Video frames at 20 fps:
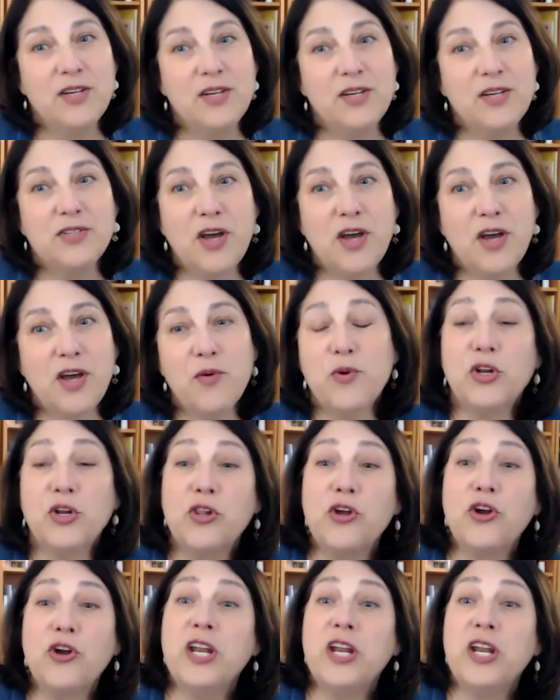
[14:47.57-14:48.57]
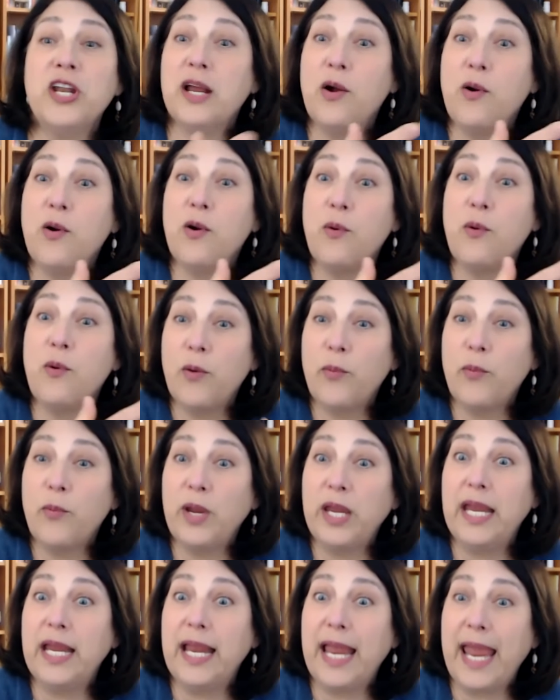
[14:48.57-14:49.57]
So we're learning what
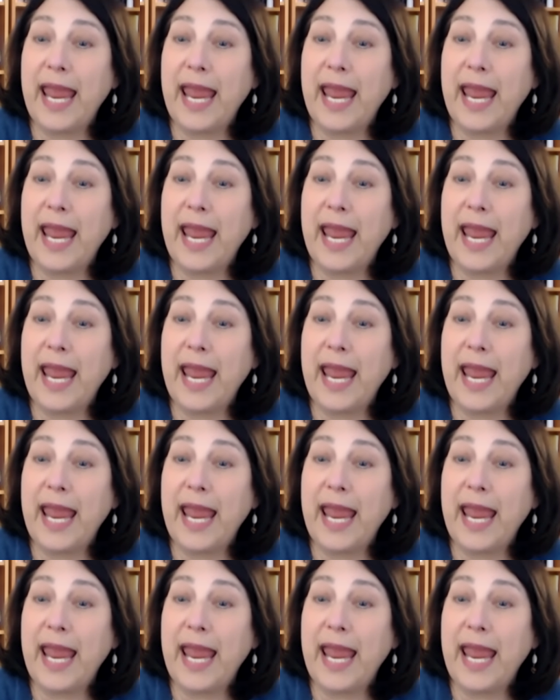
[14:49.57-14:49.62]
we